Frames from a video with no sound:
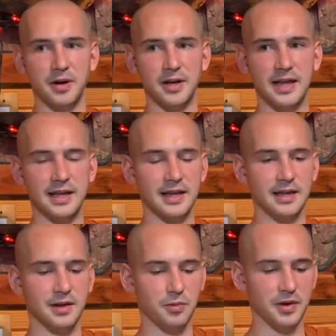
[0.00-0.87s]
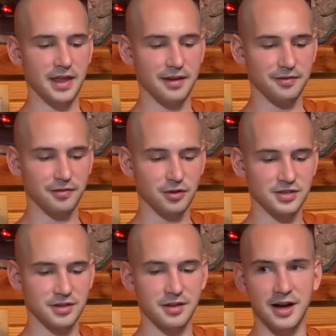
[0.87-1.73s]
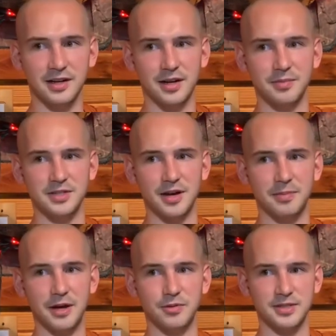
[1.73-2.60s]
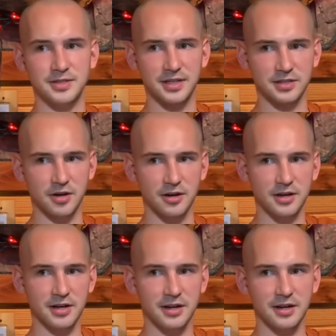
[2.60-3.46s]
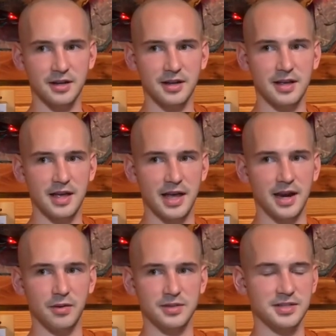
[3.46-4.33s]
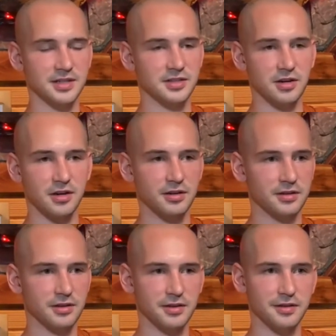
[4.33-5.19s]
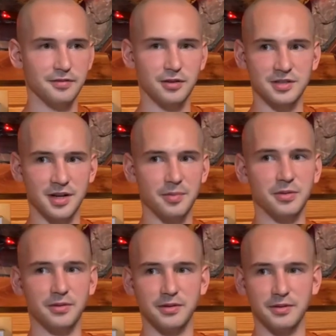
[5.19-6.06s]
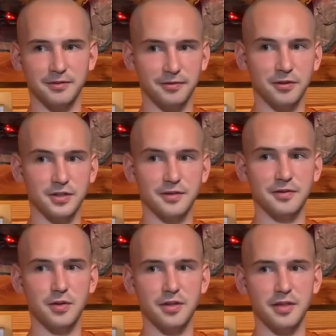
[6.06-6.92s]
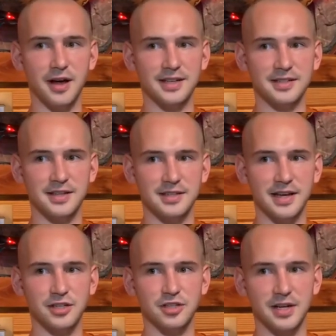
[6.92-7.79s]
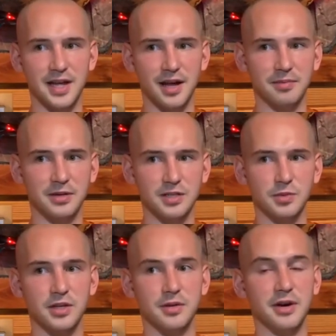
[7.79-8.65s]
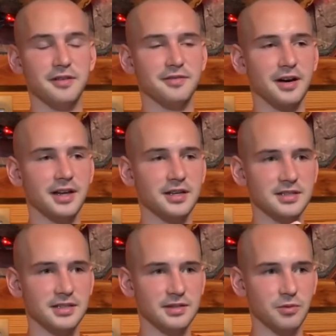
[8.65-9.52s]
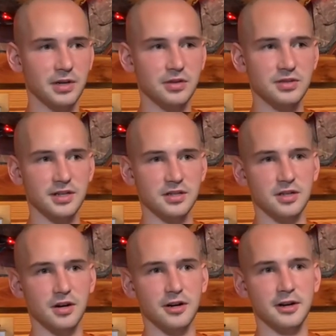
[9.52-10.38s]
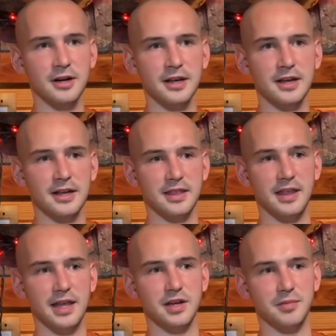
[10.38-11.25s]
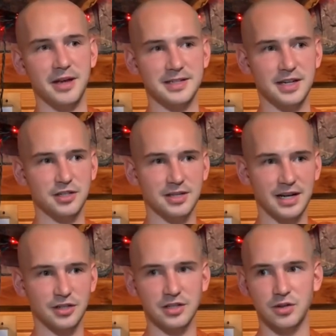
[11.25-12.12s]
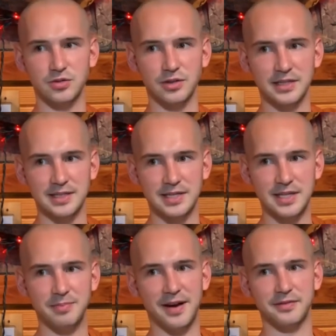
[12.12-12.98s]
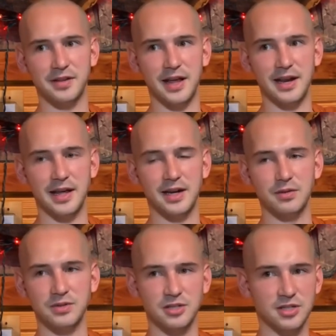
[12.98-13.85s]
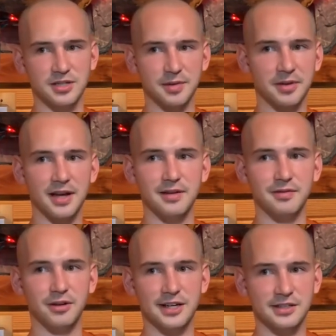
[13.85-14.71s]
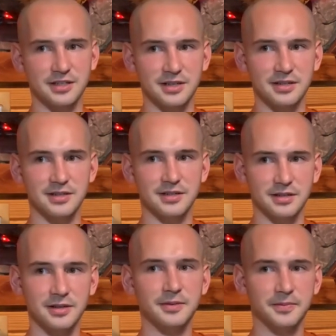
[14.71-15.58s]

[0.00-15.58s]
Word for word: But when that first thought comes up, I would 6R it, and I would 6R the first few thoughts that say I should get up. Because what you might find is when you 6R, then your meditation actually goes really deep after that, and it was just some kind of restlessness.